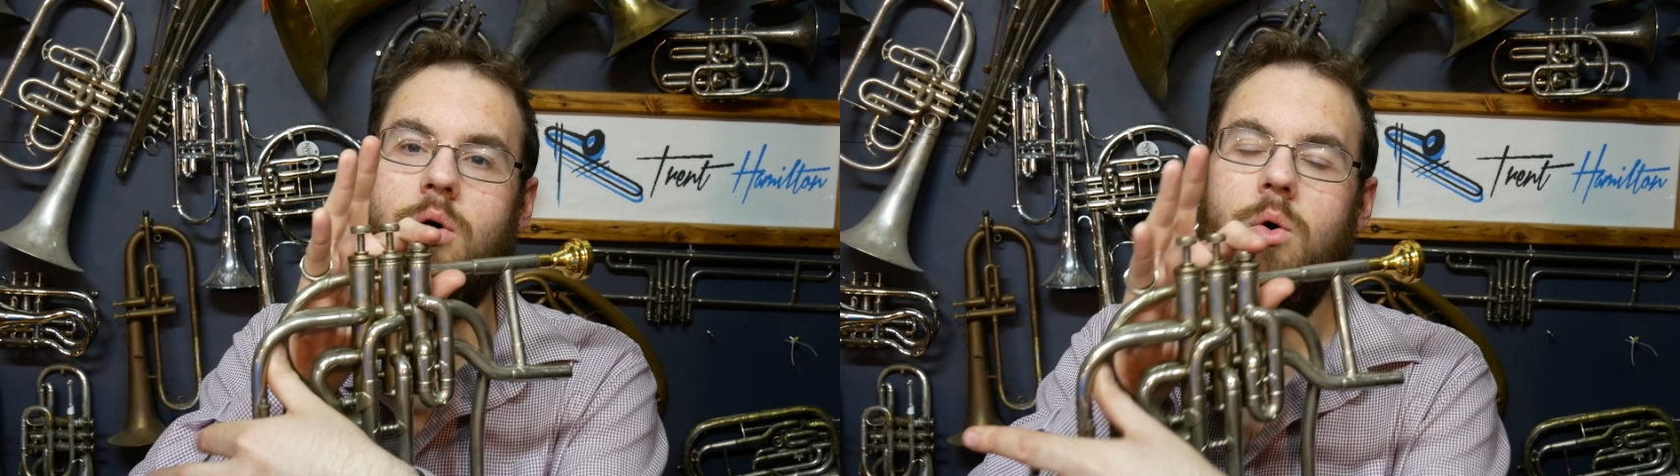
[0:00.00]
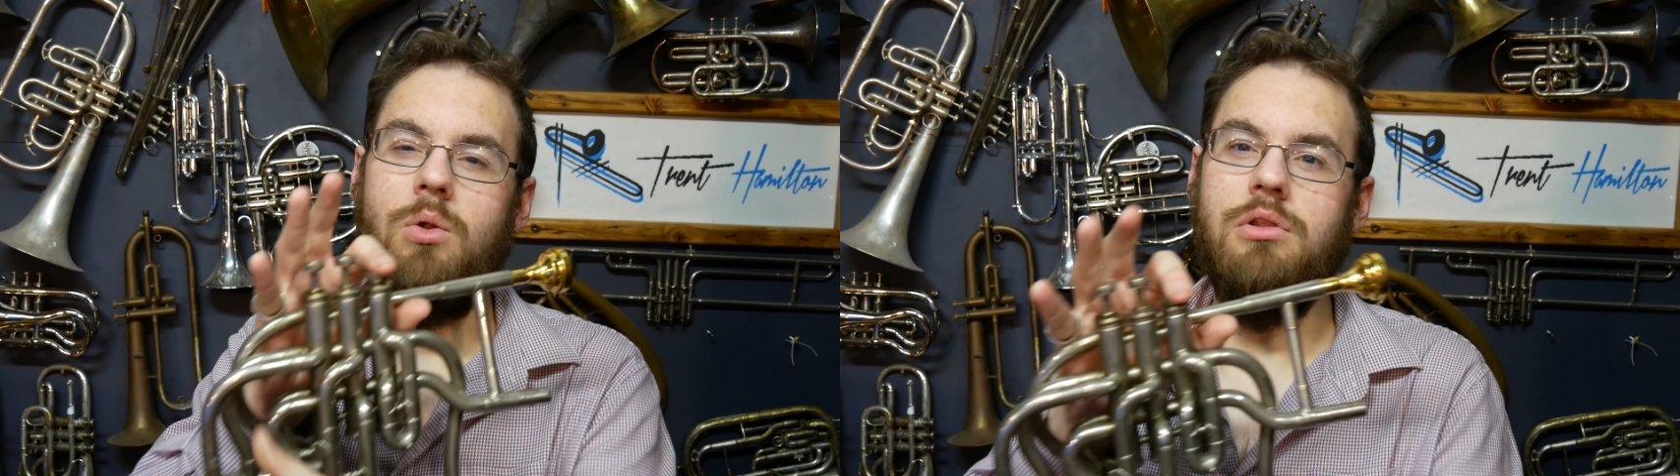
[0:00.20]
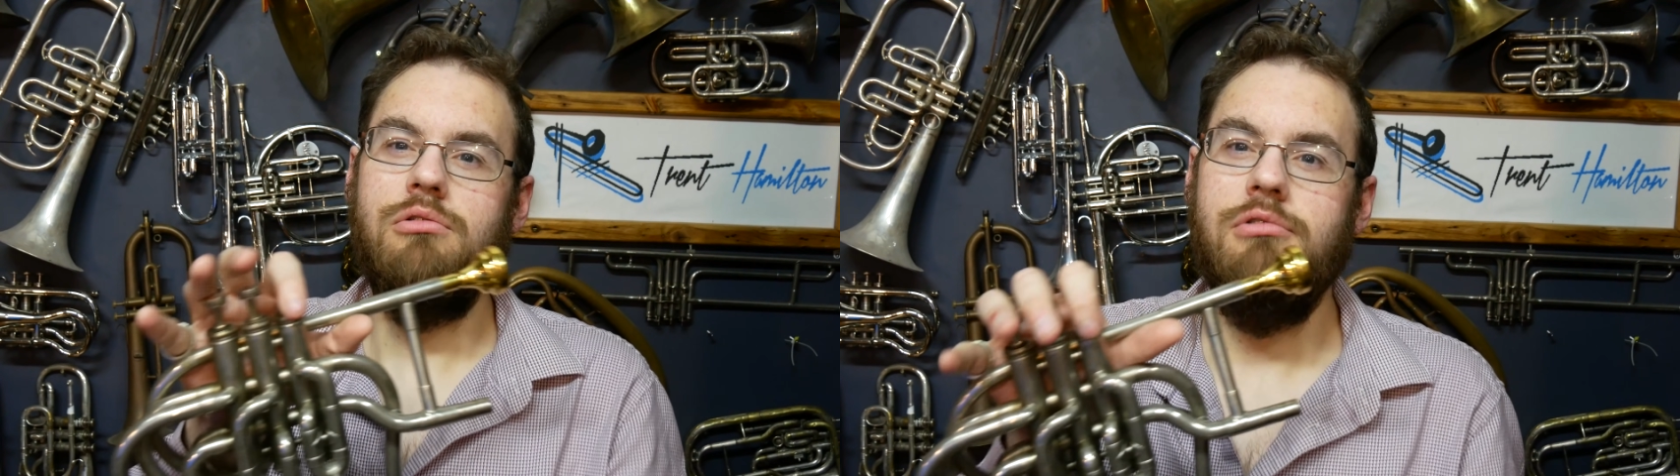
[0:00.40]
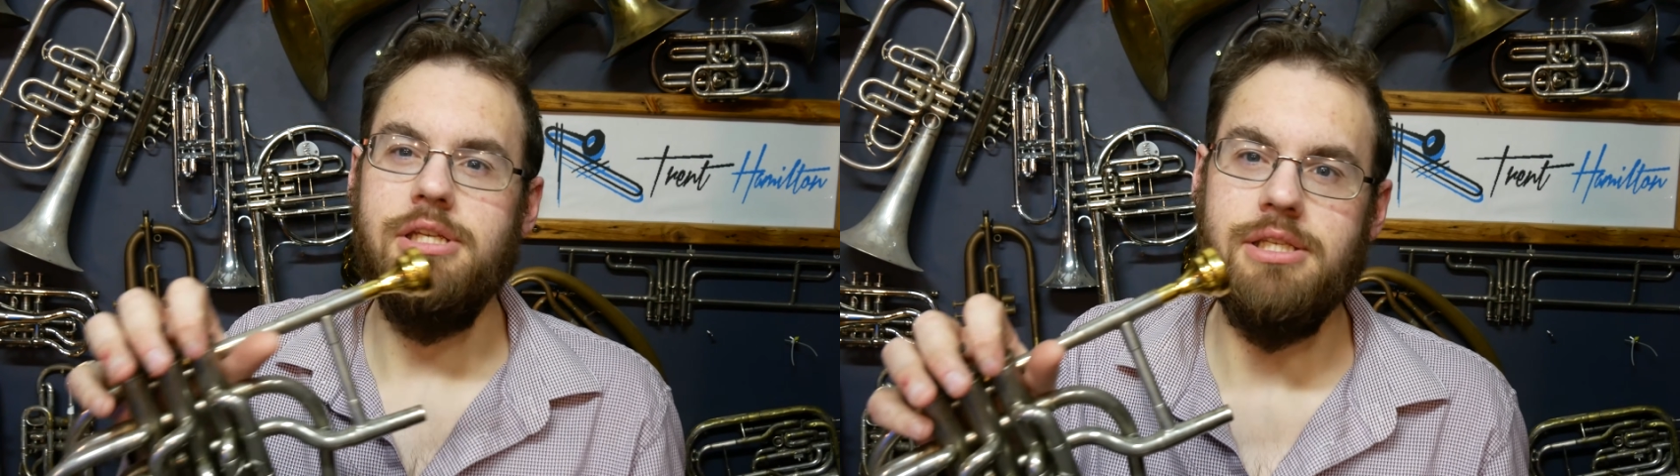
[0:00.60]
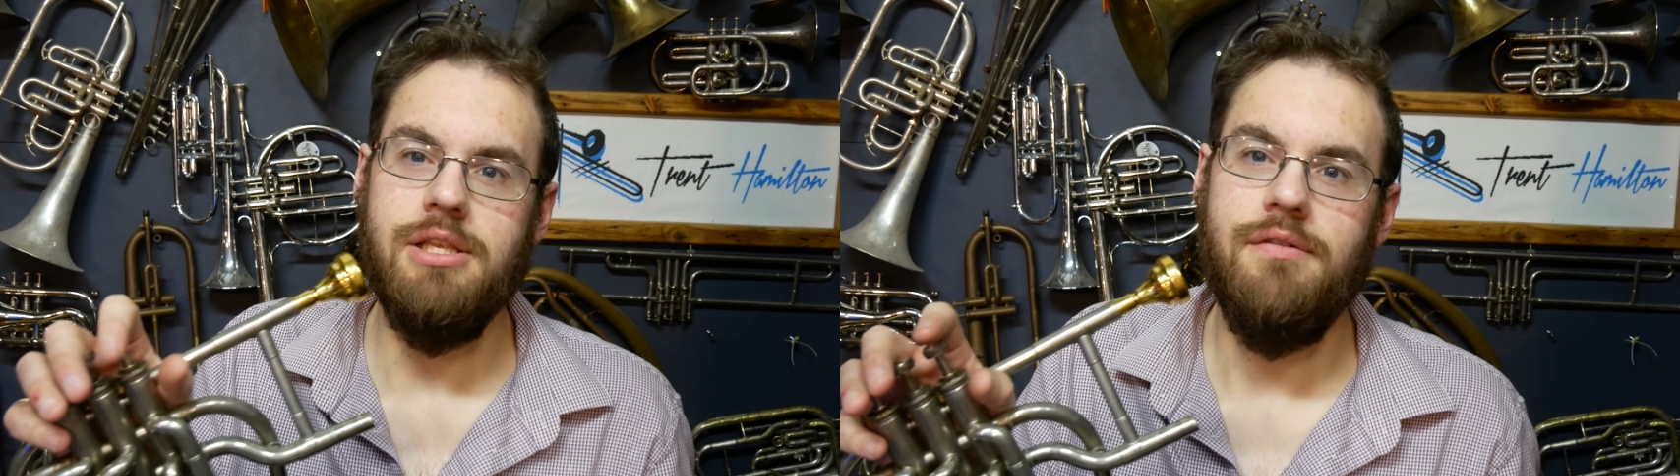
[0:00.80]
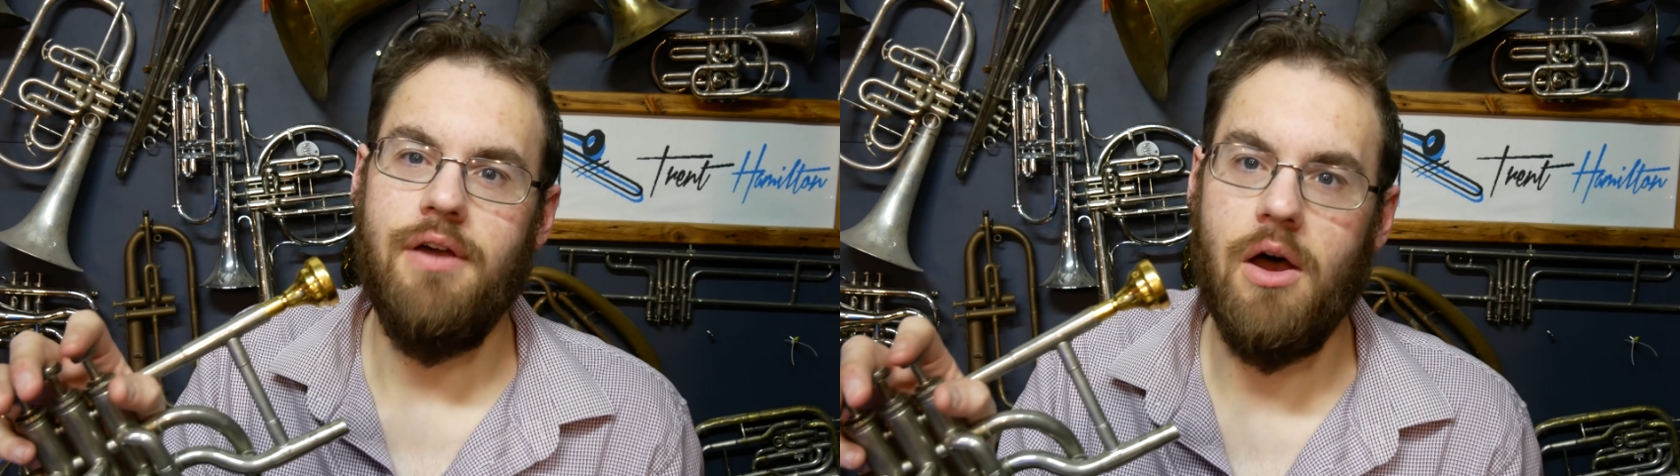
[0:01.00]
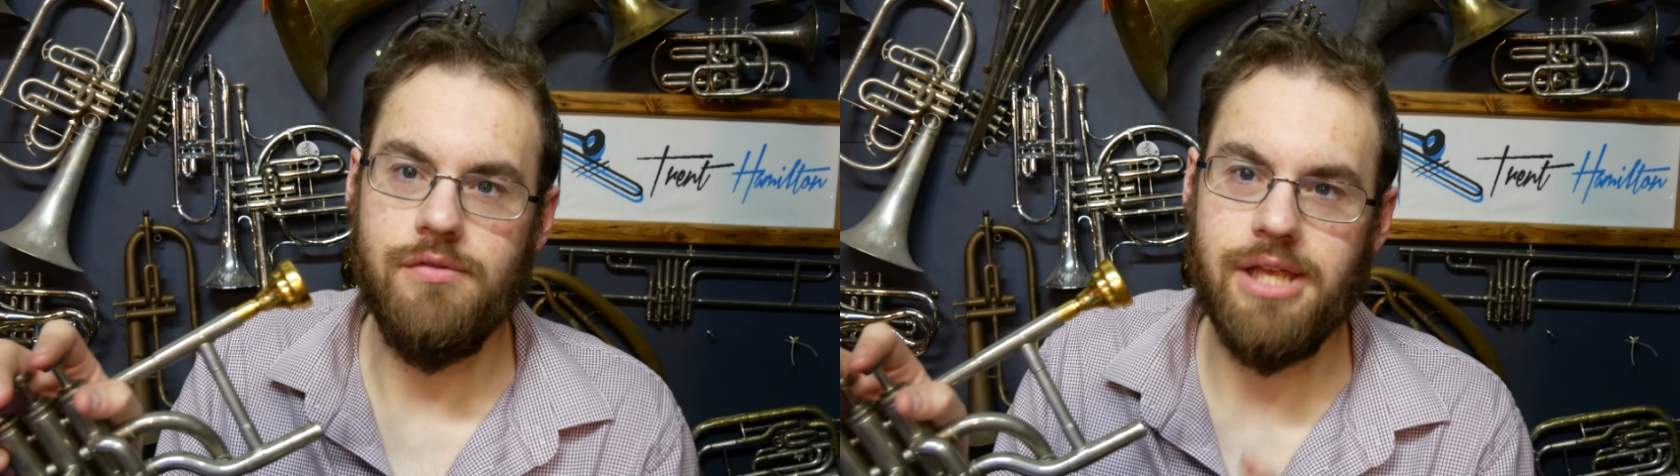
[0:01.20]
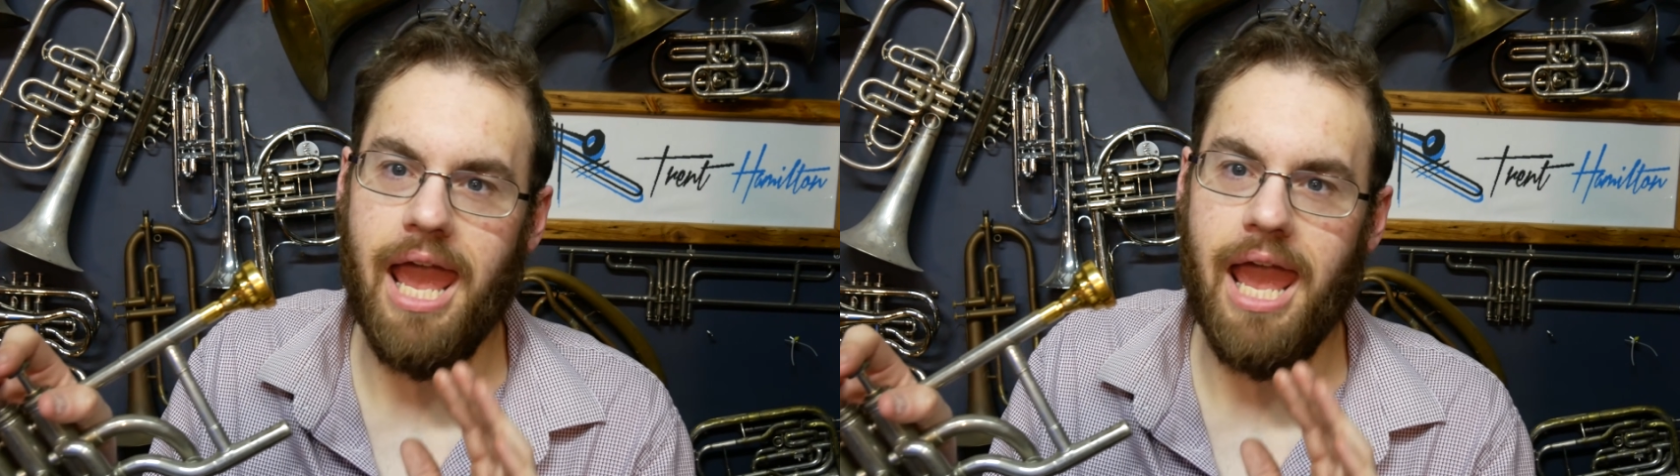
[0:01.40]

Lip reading: all the rest of the valves